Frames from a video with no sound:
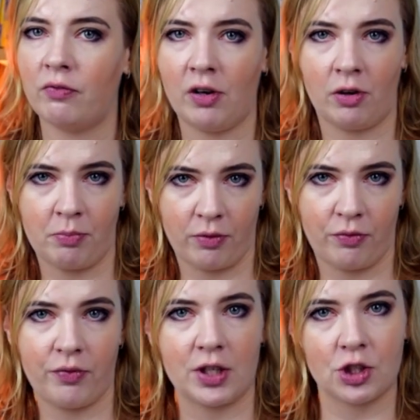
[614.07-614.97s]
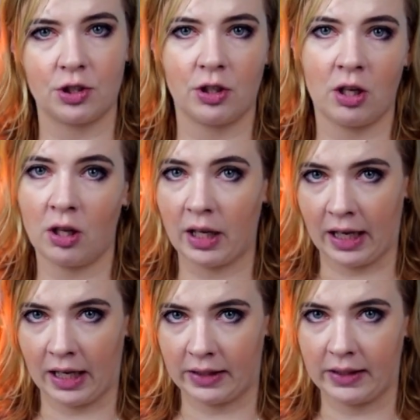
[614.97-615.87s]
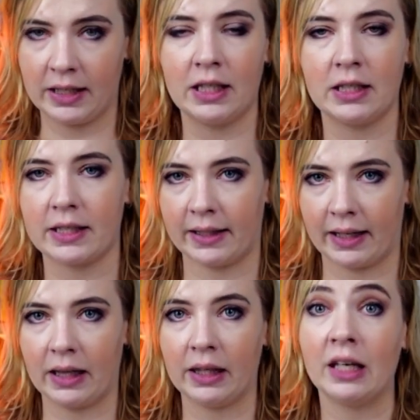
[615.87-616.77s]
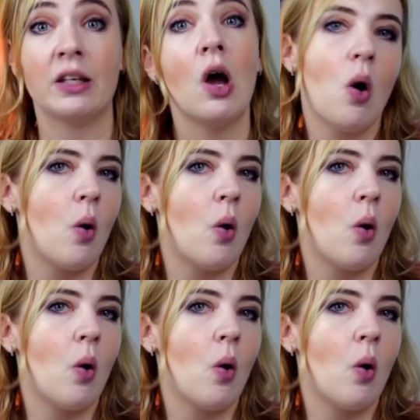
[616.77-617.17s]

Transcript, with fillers: very professional and neat and clean,